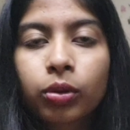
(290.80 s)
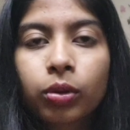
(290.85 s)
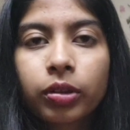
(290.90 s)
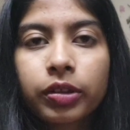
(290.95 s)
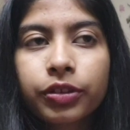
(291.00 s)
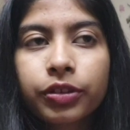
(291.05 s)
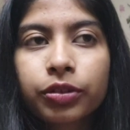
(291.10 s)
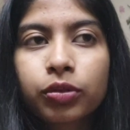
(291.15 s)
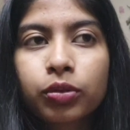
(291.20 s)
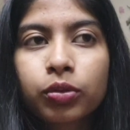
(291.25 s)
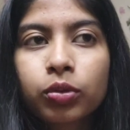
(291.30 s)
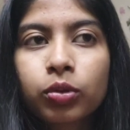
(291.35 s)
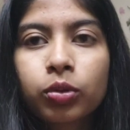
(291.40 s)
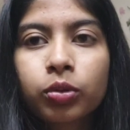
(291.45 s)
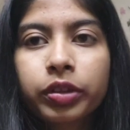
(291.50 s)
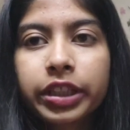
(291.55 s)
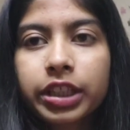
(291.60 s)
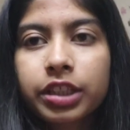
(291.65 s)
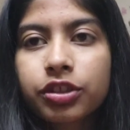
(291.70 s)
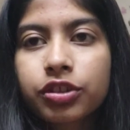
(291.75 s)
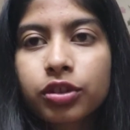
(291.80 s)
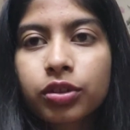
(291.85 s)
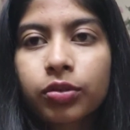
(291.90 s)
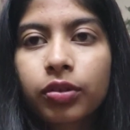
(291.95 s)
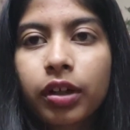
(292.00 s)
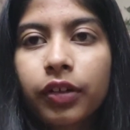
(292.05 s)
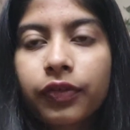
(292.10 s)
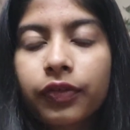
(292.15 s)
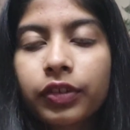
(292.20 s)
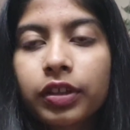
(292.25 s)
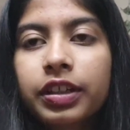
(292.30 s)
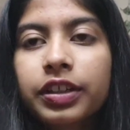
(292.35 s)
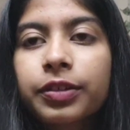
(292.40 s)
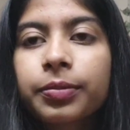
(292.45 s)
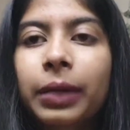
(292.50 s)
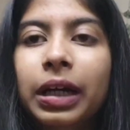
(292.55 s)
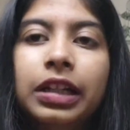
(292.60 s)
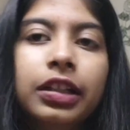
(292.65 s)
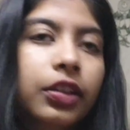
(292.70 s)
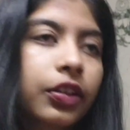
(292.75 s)
close to reach to our first
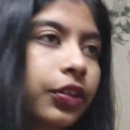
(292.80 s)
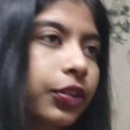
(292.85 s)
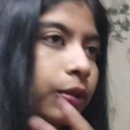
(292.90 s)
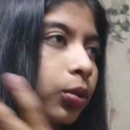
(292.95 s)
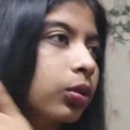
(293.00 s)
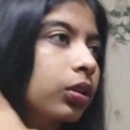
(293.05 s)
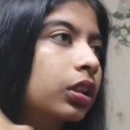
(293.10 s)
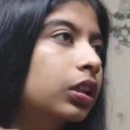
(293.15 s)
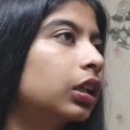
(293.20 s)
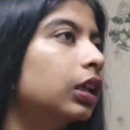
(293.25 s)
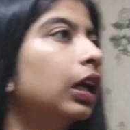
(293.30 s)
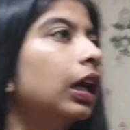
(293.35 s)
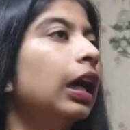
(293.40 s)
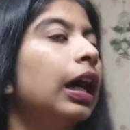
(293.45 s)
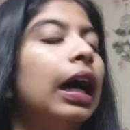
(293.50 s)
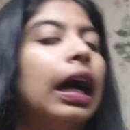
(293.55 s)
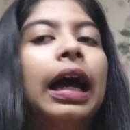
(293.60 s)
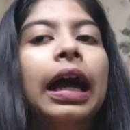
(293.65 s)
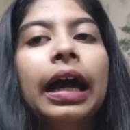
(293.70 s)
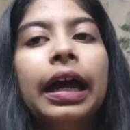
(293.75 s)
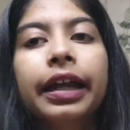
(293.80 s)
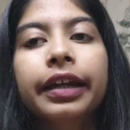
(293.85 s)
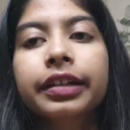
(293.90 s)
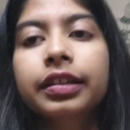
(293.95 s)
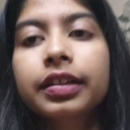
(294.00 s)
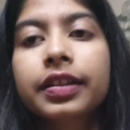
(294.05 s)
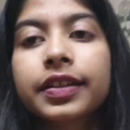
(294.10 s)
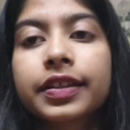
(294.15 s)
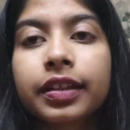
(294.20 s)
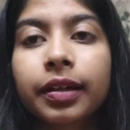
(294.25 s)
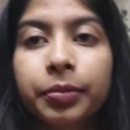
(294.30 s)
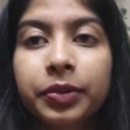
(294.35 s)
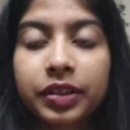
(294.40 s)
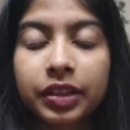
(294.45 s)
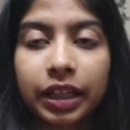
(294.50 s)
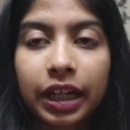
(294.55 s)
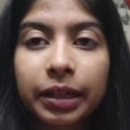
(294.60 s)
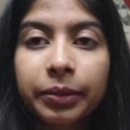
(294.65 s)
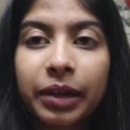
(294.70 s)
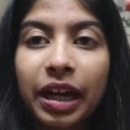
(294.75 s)
milestone, and
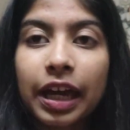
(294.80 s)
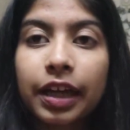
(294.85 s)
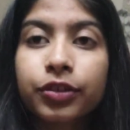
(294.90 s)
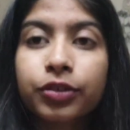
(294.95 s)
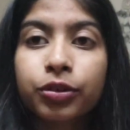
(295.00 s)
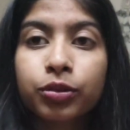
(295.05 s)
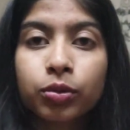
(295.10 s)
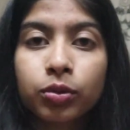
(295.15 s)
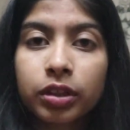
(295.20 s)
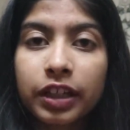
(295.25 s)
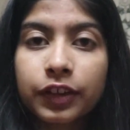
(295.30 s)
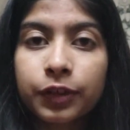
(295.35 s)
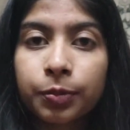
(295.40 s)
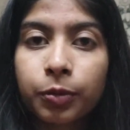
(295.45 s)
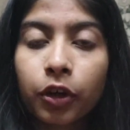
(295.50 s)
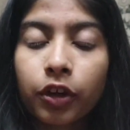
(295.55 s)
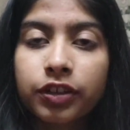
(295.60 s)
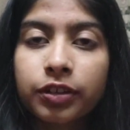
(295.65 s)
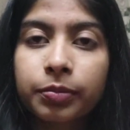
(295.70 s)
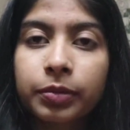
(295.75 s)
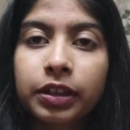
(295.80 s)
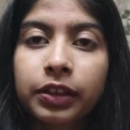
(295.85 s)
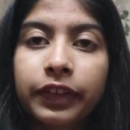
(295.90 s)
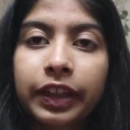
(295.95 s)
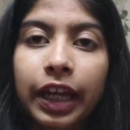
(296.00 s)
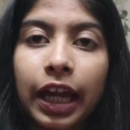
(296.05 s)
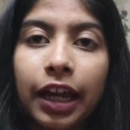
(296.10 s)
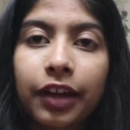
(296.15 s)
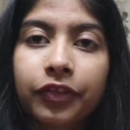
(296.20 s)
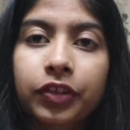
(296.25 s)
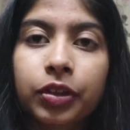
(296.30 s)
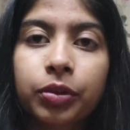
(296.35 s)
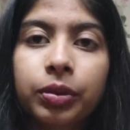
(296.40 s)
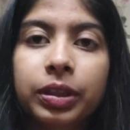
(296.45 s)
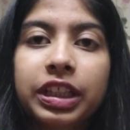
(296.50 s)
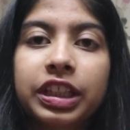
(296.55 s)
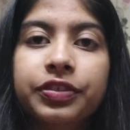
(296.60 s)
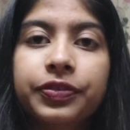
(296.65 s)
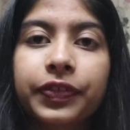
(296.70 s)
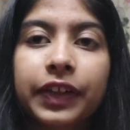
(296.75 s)
subscribe as soon as possible. We have to
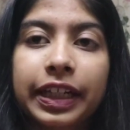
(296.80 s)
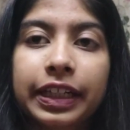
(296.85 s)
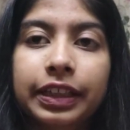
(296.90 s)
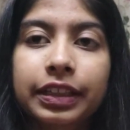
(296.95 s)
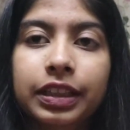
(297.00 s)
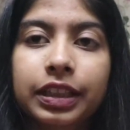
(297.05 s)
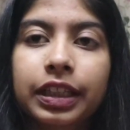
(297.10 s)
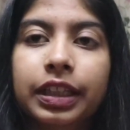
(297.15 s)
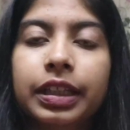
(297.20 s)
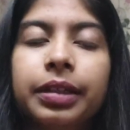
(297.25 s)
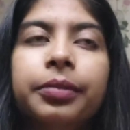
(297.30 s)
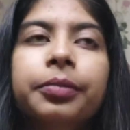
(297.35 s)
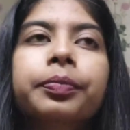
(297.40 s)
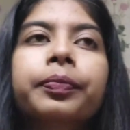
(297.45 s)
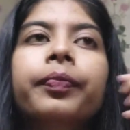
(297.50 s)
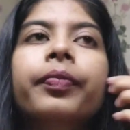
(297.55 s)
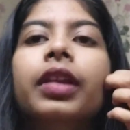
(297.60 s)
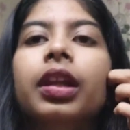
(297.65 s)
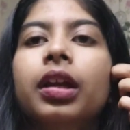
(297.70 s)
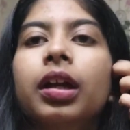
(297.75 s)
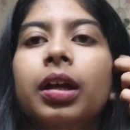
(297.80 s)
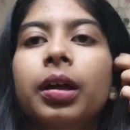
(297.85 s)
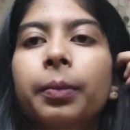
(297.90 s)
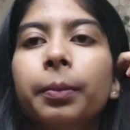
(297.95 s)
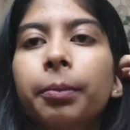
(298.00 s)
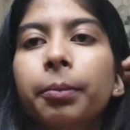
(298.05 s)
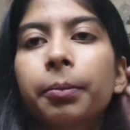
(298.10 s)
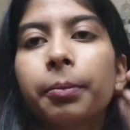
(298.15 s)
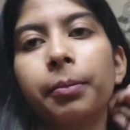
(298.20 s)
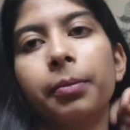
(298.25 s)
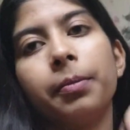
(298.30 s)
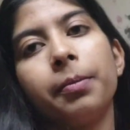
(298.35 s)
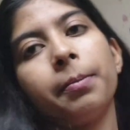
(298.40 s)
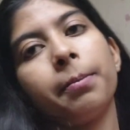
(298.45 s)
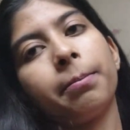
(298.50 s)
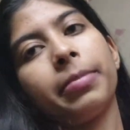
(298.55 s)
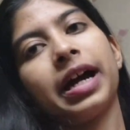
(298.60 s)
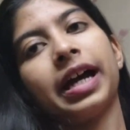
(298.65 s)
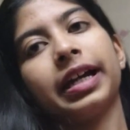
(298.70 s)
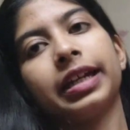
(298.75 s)
reach five K
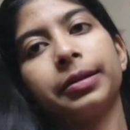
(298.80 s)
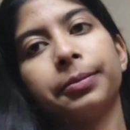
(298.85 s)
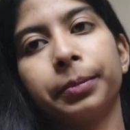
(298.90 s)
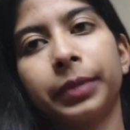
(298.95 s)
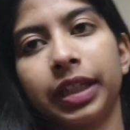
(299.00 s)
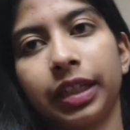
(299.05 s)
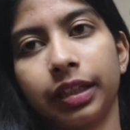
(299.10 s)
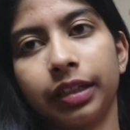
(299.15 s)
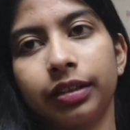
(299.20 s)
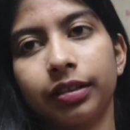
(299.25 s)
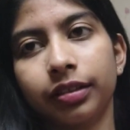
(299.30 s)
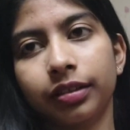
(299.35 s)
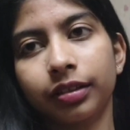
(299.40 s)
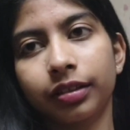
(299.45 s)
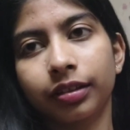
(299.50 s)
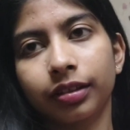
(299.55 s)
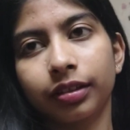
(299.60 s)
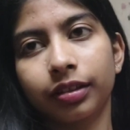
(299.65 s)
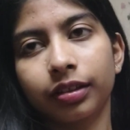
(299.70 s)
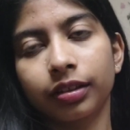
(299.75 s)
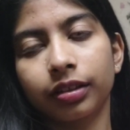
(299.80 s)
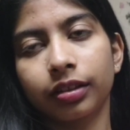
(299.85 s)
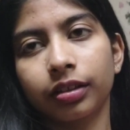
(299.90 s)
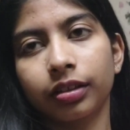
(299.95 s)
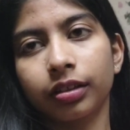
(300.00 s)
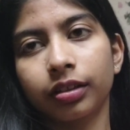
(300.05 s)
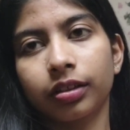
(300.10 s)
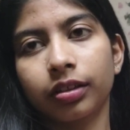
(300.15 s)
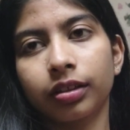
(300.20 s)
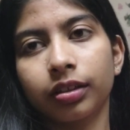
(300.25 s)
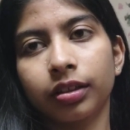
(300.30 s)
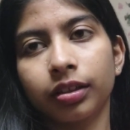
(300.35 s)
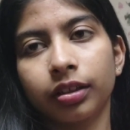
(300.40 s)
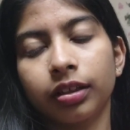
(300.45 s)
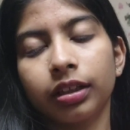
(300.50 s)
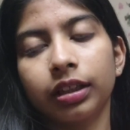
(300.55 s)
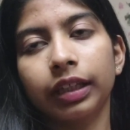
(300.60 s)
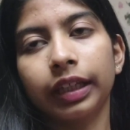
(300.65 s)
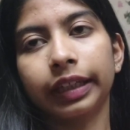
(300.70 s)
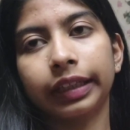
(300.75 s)
by May.
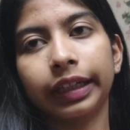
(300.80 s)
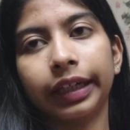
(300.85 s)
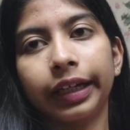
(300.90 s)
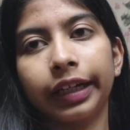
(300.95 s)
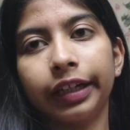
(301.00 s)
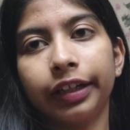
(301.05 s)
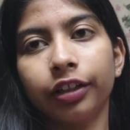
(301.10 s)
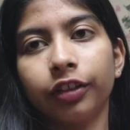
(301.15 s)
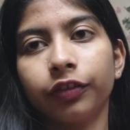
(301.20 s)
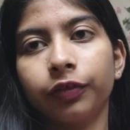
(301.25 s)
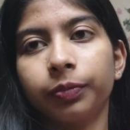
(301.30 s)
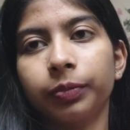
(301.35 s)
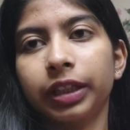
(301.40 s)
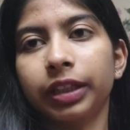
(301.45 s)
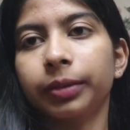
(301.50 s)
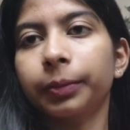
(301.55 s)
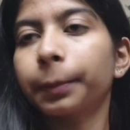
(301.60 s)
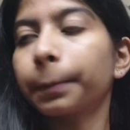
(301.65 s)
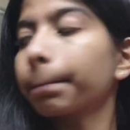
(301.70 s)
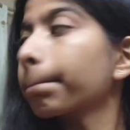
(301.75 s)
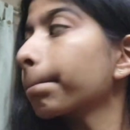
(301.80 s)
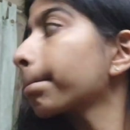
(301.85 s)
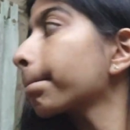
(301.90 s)
like end of May.